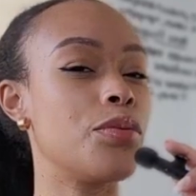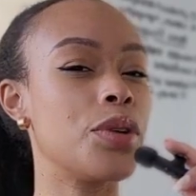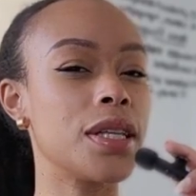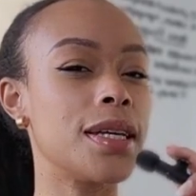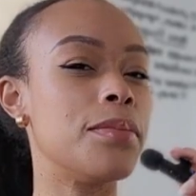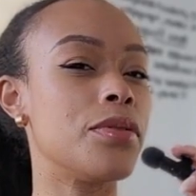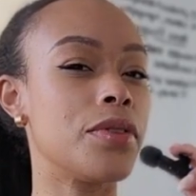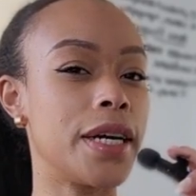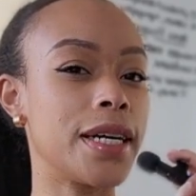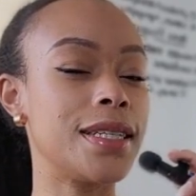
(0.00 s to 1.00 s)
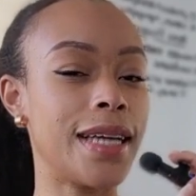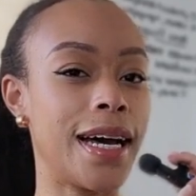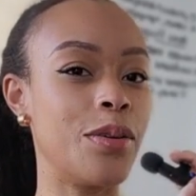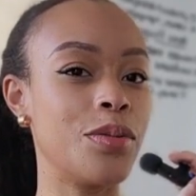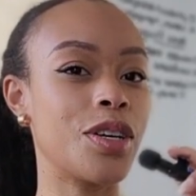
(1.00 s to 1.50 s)
really break
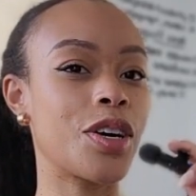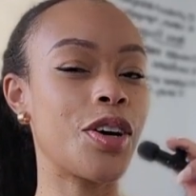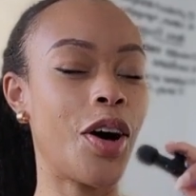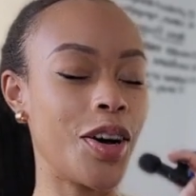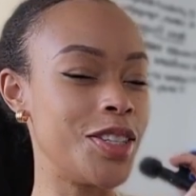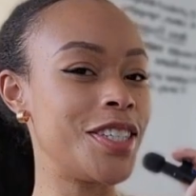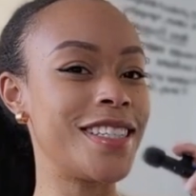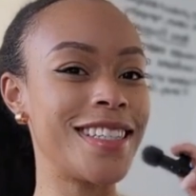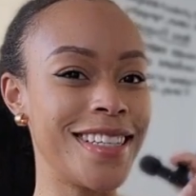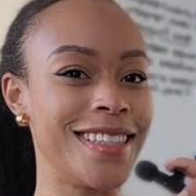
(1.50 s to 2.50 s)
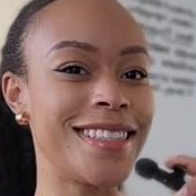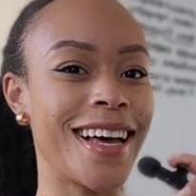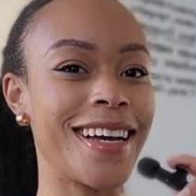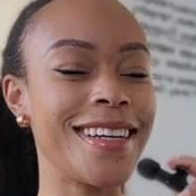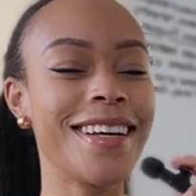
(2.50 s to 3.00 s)
down the conscious
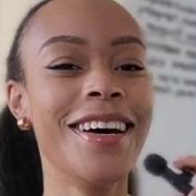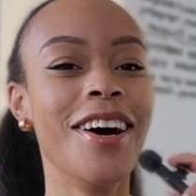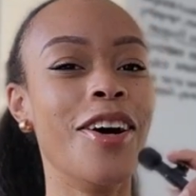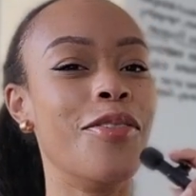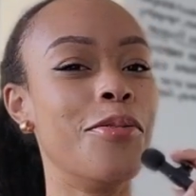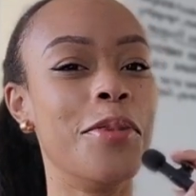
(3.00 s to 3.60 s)
insight of